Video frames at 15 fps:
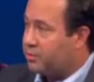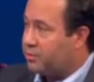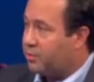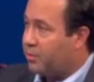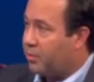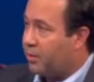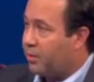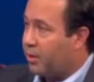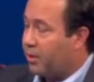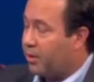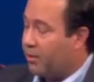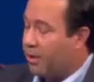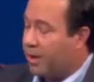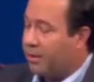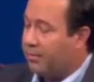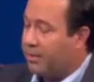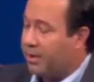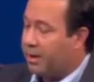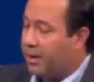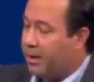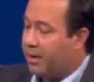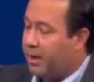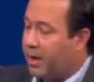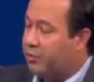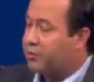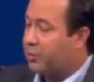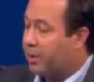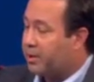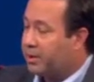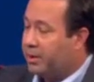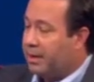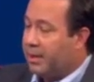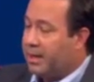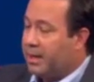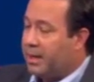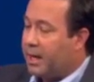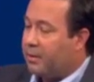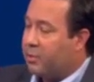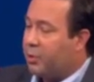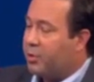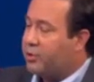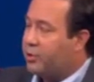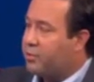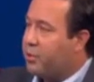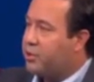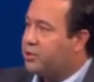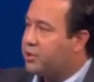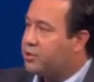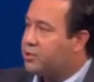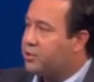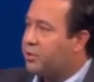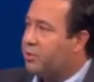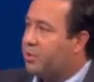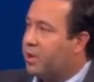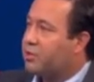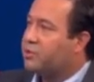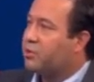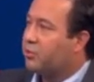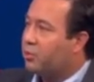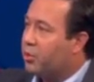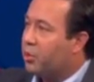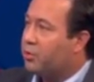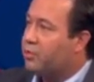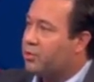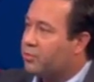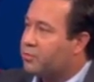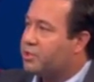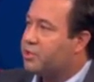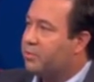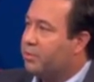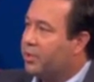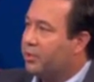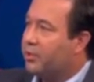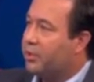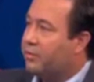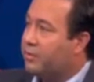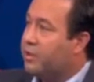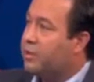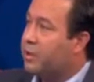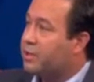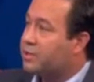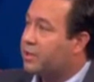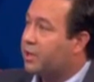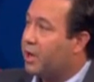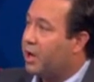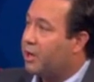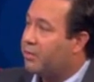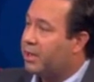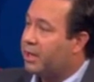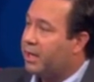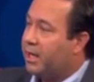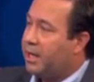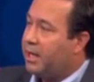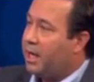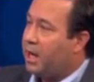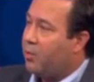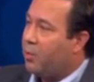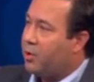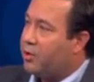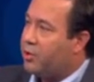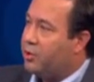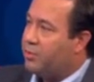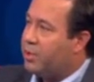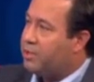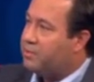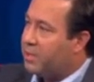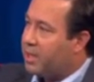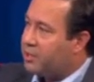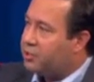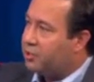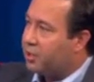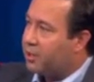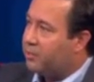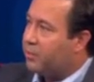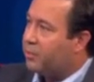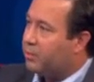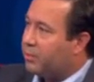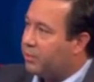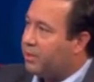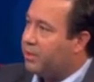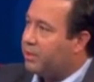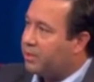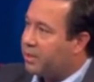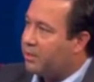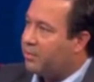or elsewhere. But what they're most concerned about is the long-term stability of the U.S. economy. And what nobody's mentioning, what really didn't come